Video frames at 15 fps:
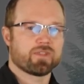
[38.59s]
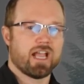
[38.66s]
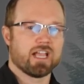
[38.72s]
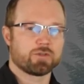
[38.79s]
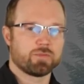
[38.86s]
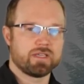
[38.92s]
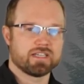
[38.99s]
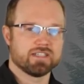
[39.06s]

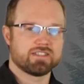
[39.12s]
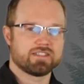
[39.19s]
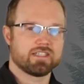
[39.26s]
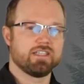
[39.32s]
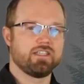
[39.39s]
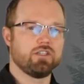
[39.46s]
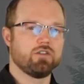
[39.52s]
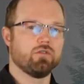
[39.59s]
as we
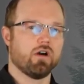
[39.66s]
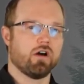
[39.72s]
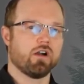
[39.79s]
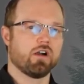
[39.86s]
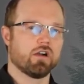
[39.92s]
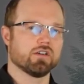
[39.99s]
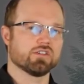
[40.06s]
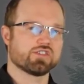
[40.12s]
continue
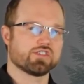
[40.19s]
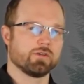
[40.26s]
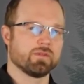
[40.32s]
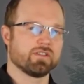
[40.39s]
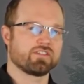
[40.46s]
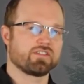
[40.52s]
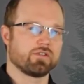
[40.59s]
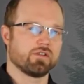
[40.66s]
our
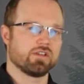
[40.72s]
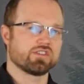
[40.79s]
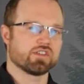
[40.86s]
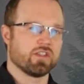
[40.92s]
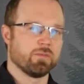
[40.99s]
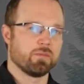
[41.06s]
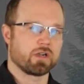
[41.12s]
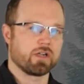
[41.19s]
sermon series
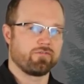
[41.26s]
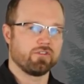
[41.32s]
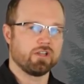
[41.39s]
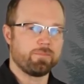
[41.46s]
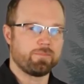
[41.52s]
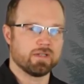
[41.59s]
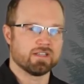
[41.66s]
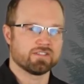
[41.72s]
on the book of
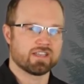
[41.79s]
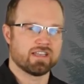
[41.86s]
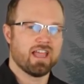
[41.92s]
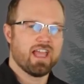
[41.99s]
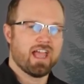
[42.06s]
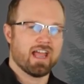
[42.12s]
Philippians and,